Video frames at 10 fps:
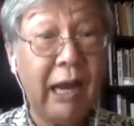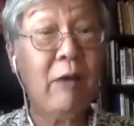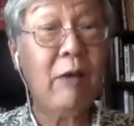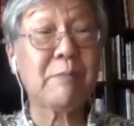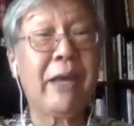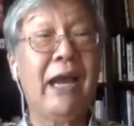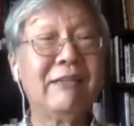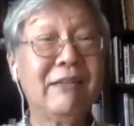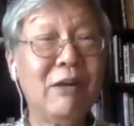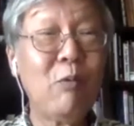I was behind
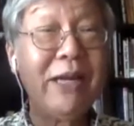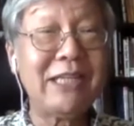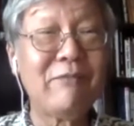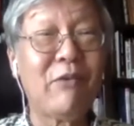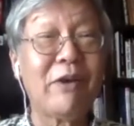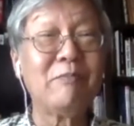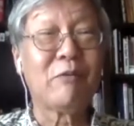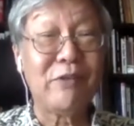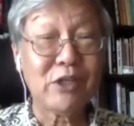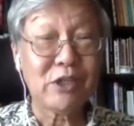waiting for him to
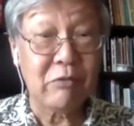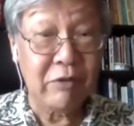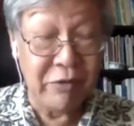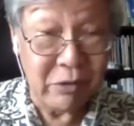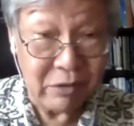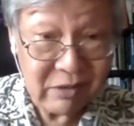finish the review.